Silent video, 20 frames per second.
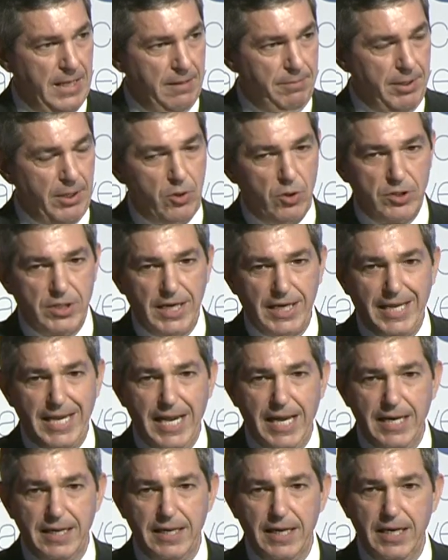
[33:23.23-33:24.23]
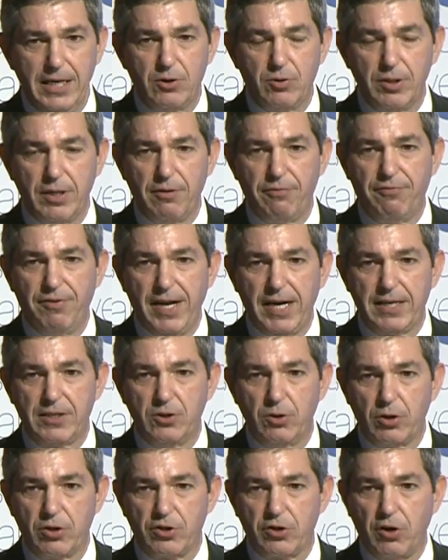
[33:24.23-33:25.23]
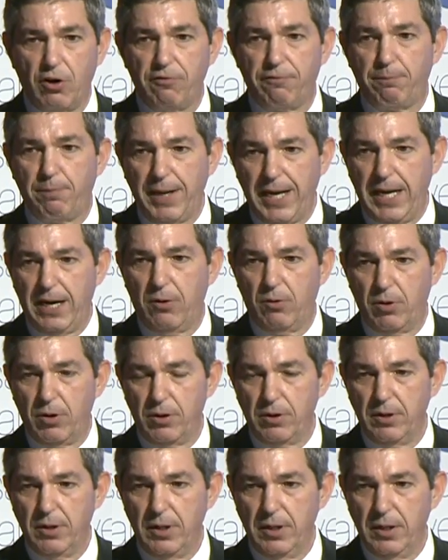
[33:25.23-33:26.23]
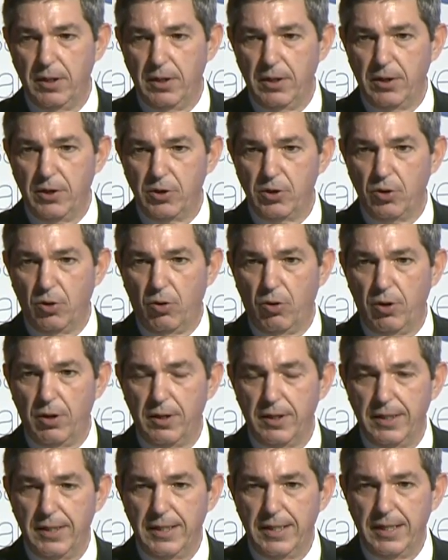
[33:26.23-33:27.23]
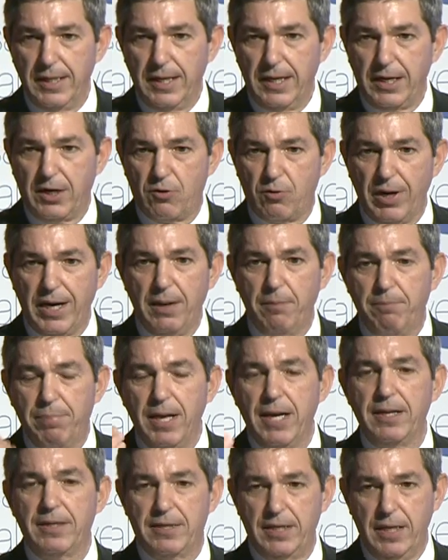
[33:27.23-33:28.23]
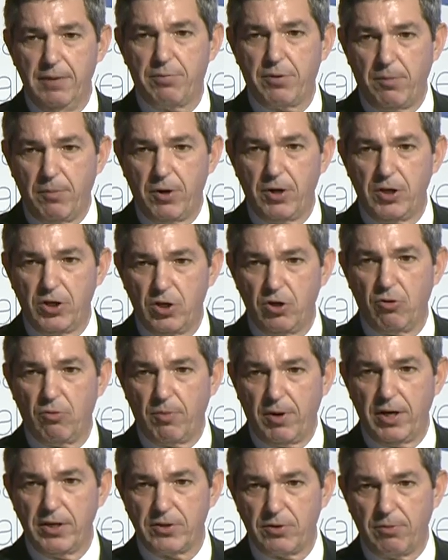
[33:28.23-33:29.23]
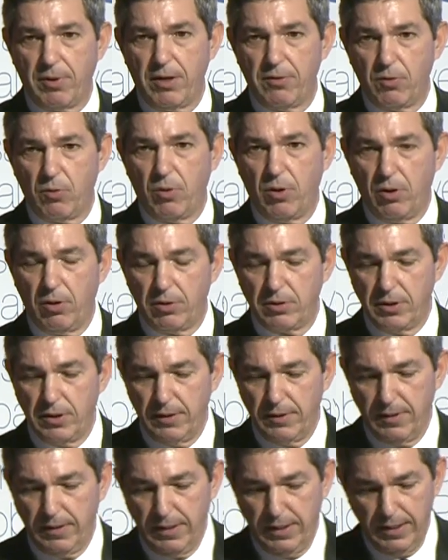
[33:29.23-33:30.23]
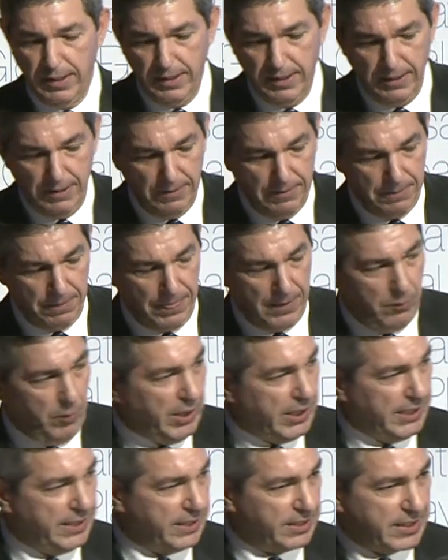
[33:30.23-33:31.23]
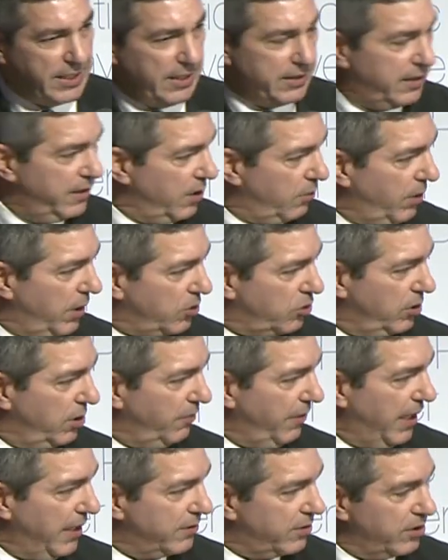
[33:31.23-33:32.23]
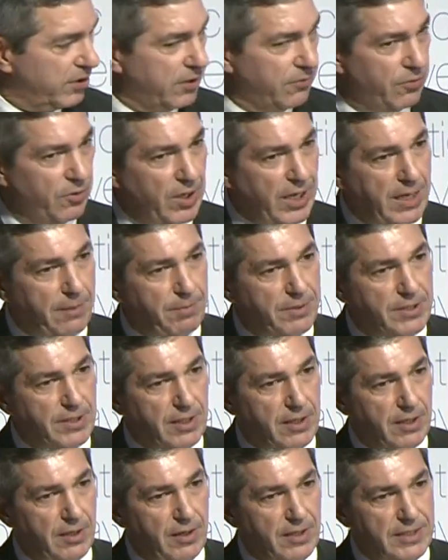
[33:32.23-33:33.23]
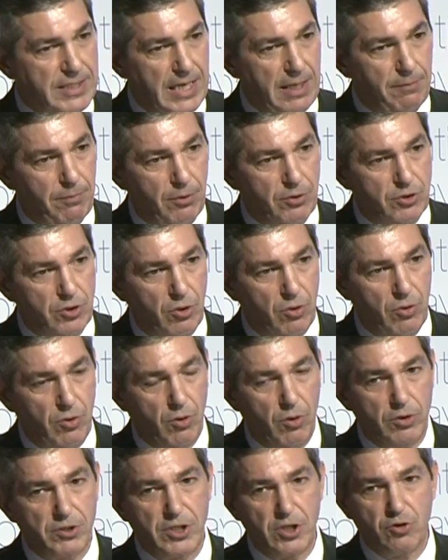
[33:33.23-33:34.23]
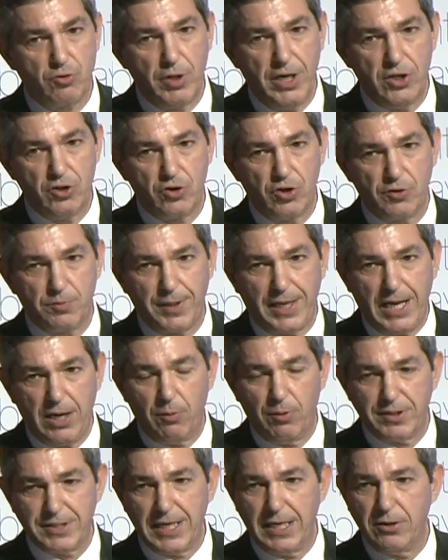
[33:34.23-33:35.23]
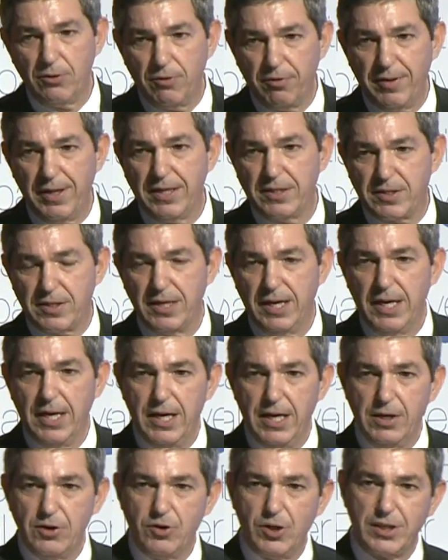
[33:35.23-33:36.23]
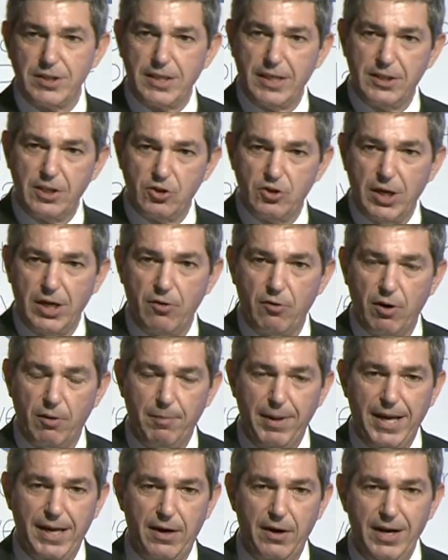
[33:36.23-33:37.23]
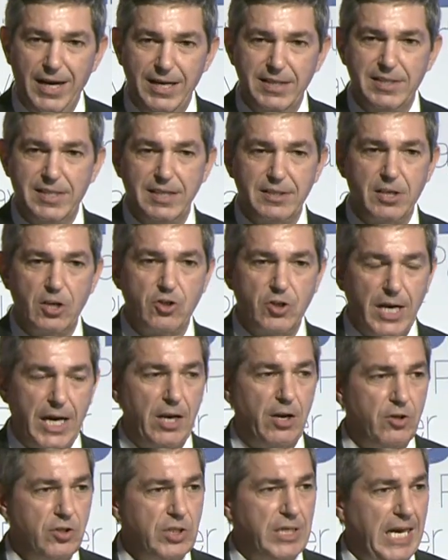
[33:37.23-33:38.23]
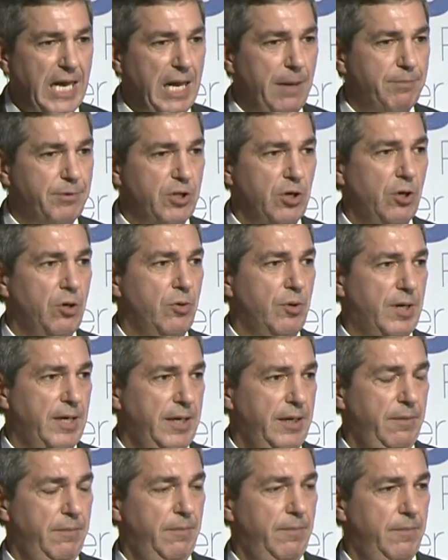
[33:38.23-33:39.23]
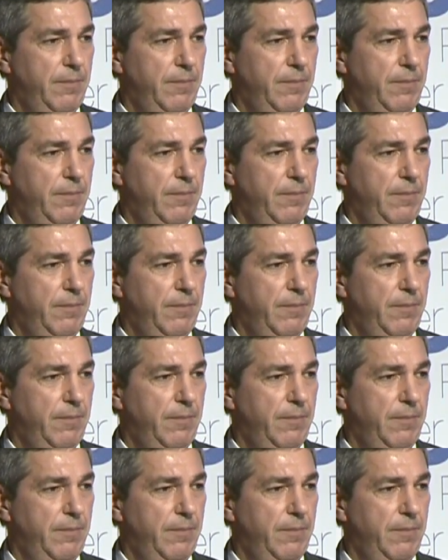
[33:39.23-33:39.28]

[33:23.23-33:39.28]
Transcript: Because again, it could affect your soft power, your credibility in promoting human rights around the world. We can discuss in the question of answers, if you like, particular examples or, or situations, but I will tell you this just as a general matter. Is this a challenge? Absolutely.